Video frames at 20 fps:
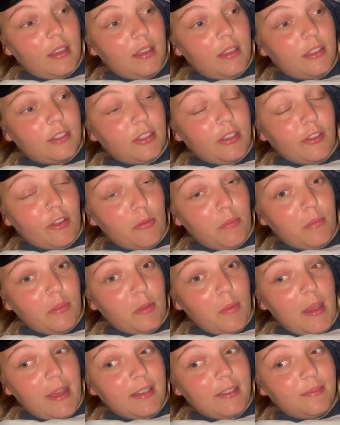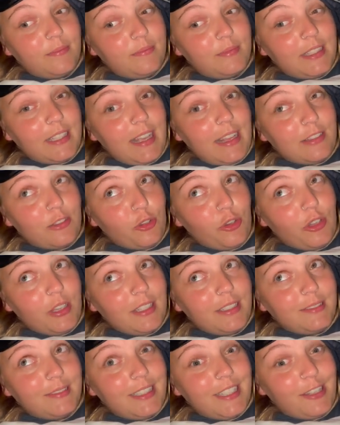so I've come to bed to get sorted
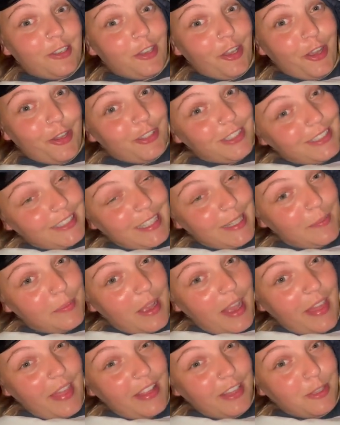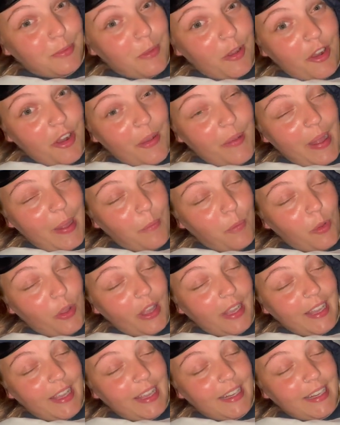and I'm going to go to sleep. And then tomorrow I'm
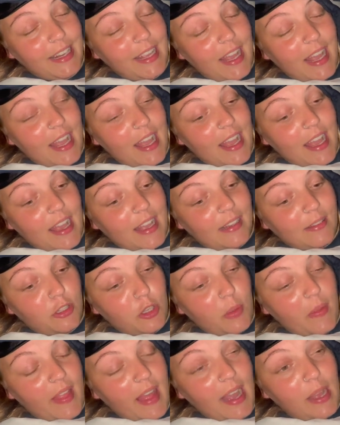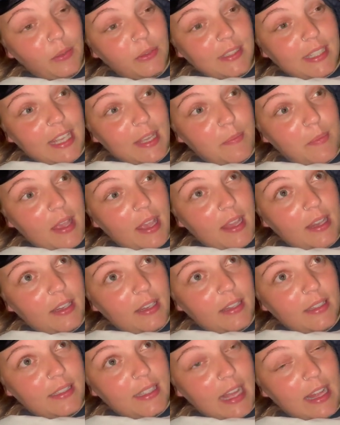working, doing the housekeeping,
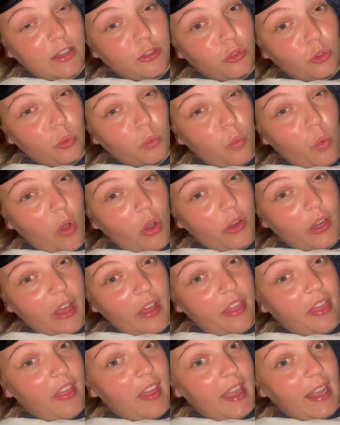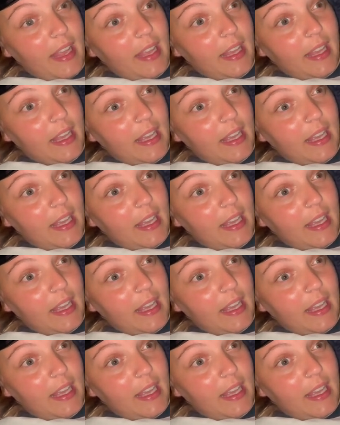10 till 1 I think.